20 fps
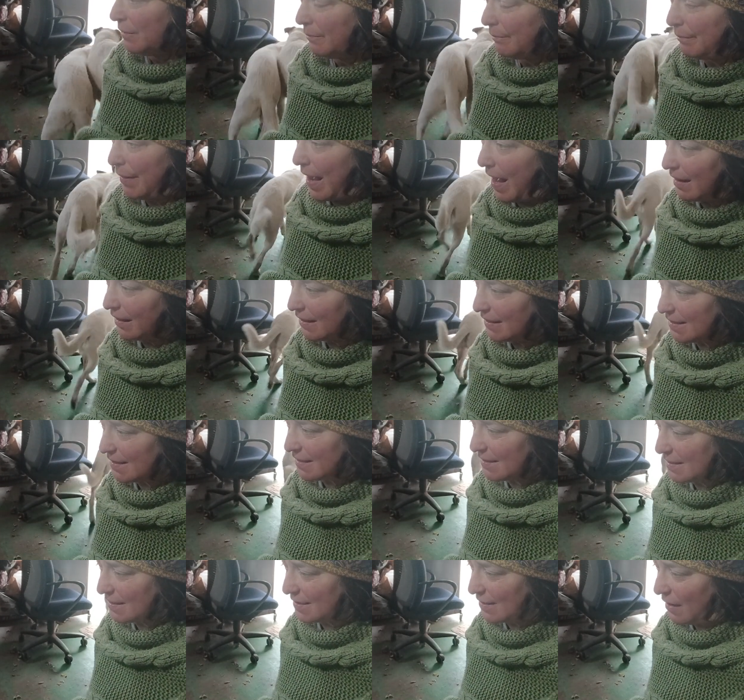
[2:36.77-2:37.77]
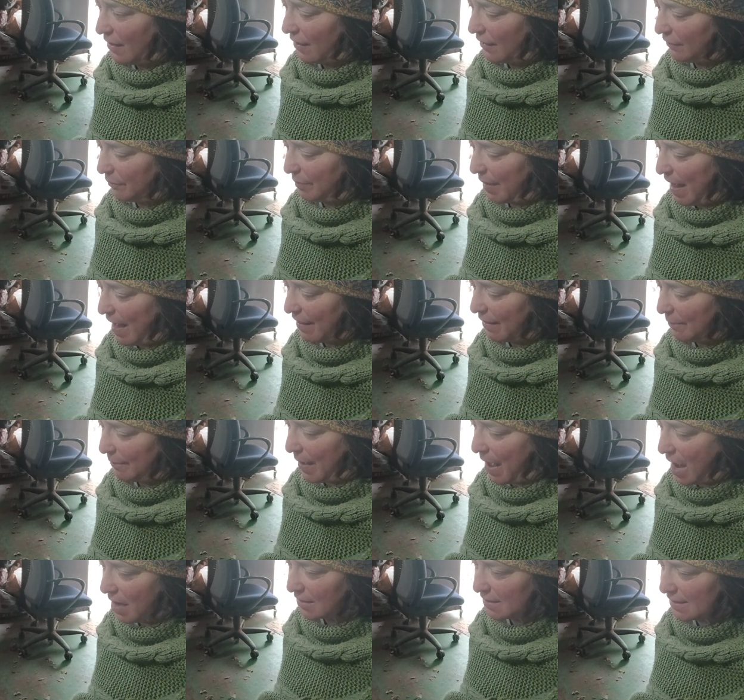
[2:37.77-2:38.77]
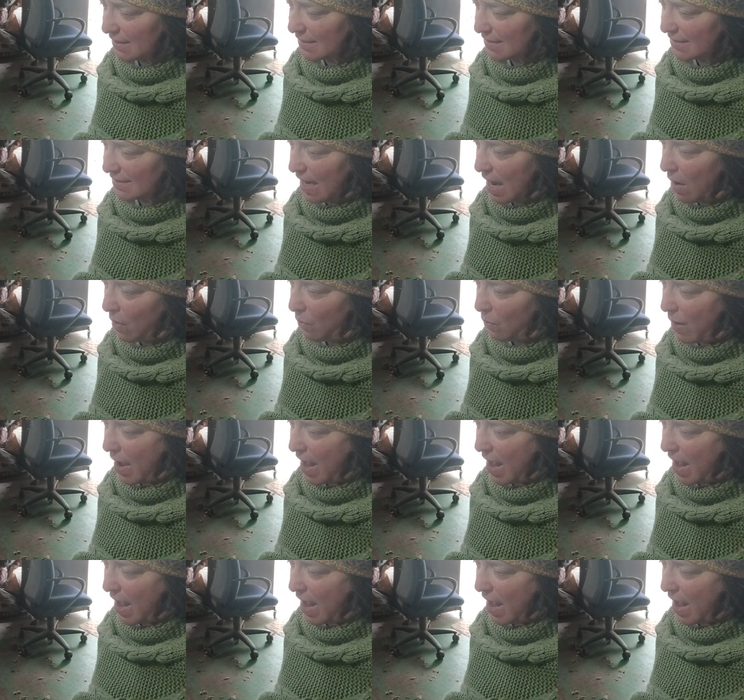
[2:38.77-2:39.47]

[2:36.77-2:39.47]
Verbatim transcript: ballots and stuff, ballot boxes out